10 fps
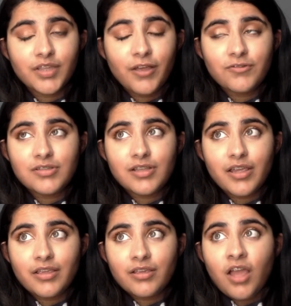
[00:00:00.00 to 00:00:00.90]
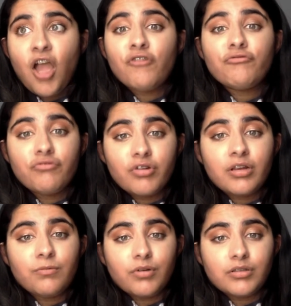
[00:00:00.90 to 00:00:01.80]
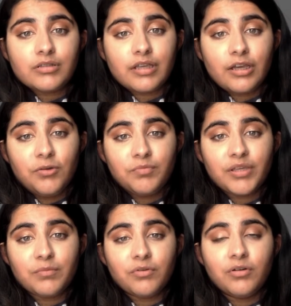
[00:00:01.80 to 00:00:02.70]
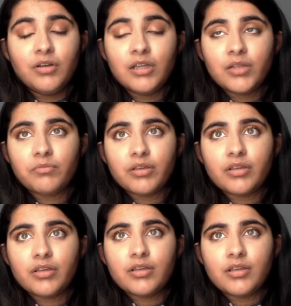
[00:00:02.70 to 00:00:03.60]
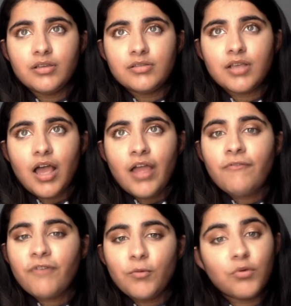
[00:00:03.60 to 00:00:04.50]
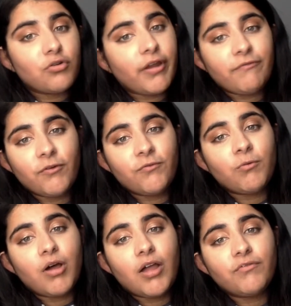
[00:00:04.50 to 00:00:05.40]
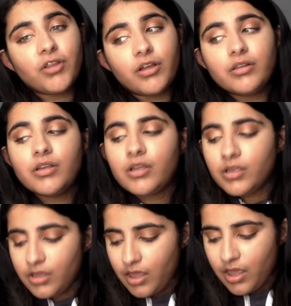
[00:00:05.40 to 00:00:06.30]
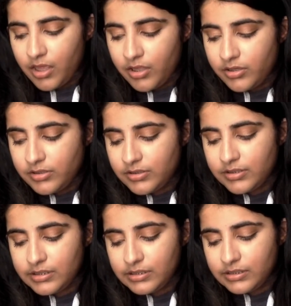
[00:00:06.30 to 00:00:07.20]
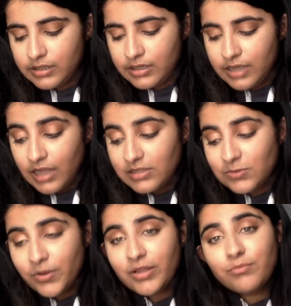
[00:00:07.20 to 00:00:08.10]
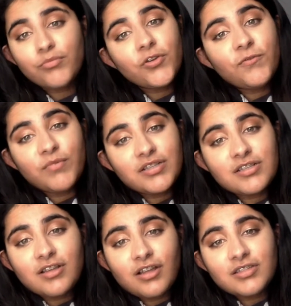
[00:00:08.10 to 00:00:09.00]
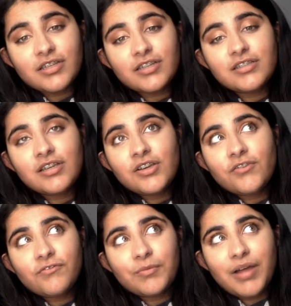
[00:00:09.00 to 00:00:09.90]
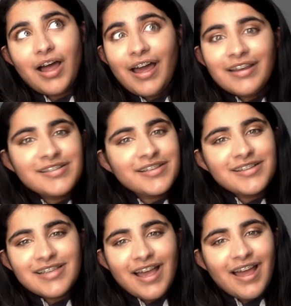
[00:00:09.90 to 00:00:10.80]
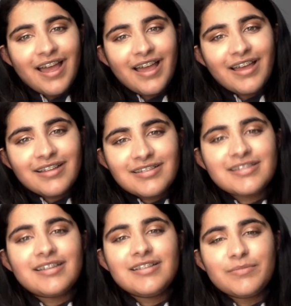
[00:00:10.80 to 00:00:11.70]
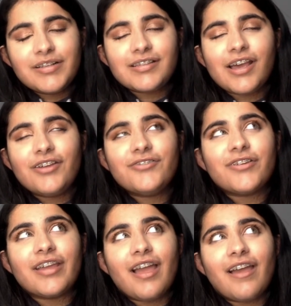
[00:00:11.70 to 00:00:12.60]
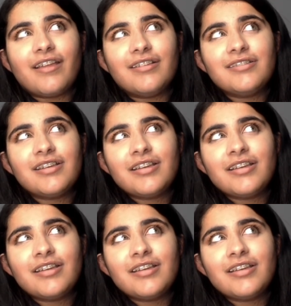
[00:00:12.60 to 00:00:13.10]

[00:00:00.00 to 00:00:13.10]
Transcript: I was like, I really wanted to help people because I felt more grateful for what I've done. And since then, that's when movement started from an idea that I had since my surgery and